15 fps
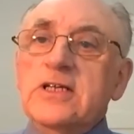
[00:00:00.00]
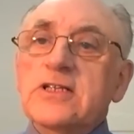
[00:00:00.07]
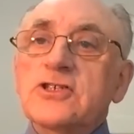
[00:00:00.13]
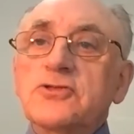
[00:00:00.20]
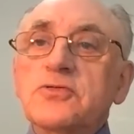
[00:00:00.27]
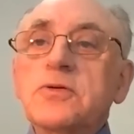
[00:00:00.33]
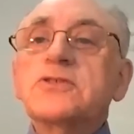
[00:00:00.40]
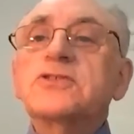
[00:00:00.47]

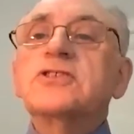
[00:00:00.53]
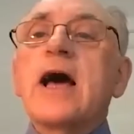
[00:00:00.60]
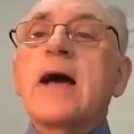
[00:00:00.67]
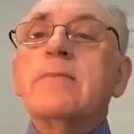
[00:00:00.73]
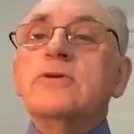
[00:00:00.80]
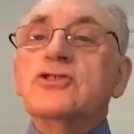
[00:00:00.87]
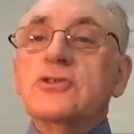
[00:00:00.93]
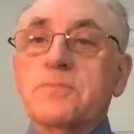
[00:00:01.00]
this will
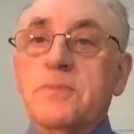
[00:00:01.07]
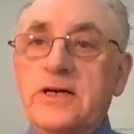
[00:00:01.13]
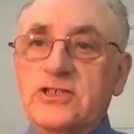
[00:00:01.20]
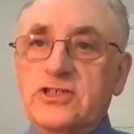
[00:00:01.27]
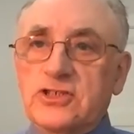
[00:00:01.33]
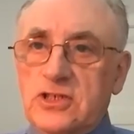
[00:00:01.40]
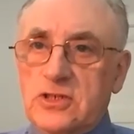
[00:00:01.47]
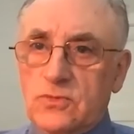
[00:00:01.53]
establish a
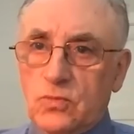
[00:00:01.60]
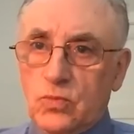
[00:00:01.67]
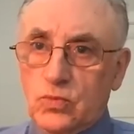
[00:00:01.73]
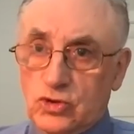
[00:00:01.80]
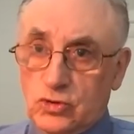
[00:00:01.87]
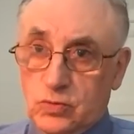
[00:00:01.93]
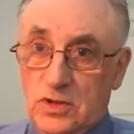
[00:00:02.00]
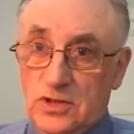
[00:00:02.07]
precedent
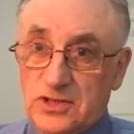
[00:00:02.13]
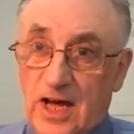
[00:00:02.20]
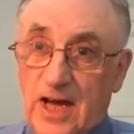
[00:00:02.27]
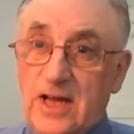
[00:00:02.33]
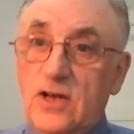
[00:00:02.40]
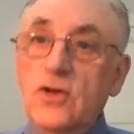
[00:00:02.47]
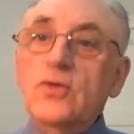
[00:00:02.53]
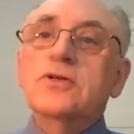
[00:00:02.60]
which will
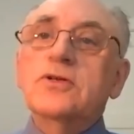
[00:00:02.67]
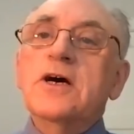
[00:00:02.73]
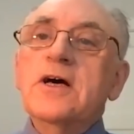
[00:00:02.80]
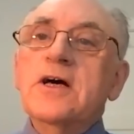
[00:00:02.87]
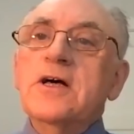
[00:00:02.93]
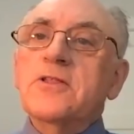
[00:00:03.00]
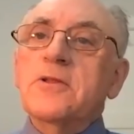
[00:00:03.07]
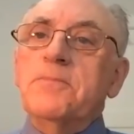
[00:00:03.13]
dilute
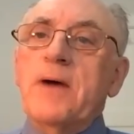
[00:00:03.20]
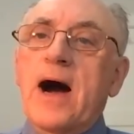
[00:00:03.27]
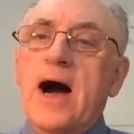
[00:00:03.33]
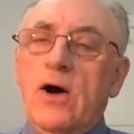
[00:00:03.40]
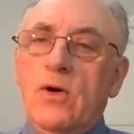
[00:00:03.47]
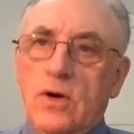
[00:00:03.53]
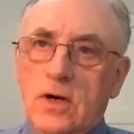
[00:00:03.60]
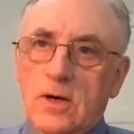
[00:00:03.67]
the
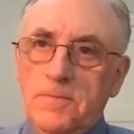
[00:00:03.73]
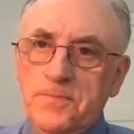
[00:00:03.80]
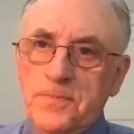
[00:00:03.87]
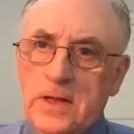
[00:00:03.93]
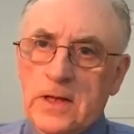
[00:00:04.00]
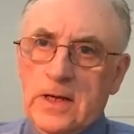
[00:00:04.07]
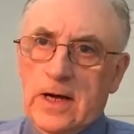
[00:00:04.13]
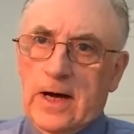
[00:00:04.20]
power
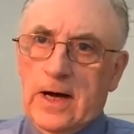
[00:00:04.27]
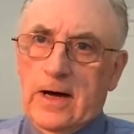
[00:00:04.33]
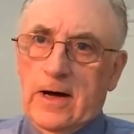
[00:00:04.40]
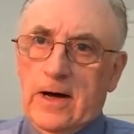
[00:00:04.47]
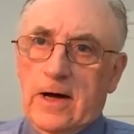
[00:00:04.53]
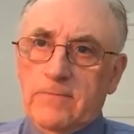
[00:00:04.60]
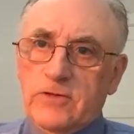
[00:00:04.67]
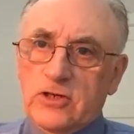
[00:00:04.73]

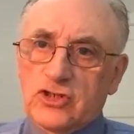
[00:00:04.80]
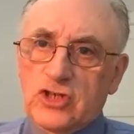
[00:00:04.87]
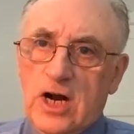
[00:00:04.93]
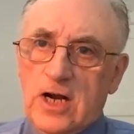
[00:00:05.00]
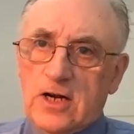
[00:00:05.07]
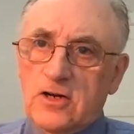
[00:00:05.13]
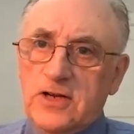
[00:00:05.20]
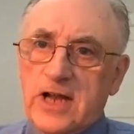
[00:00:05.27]
of the
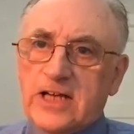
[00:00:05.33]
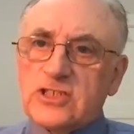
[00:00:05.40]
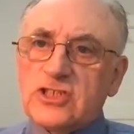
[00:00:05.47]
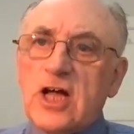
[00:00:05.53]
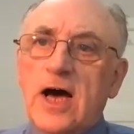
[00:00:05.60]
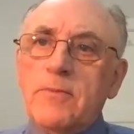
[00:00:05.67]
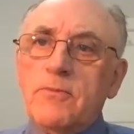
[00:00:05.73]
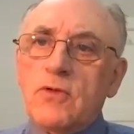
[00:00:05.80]
Charter
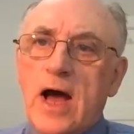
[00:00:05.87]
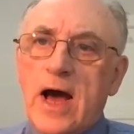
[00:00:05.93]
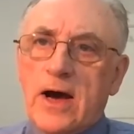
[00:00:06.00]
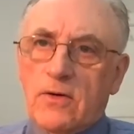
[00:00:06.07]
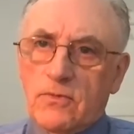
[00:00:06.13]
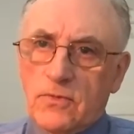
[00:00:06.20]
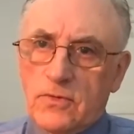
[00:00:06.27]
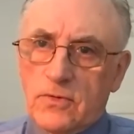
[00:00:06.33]
next time
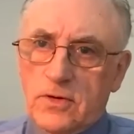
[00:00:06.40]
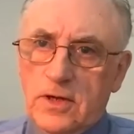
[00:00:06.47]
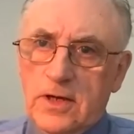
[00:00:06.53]
round.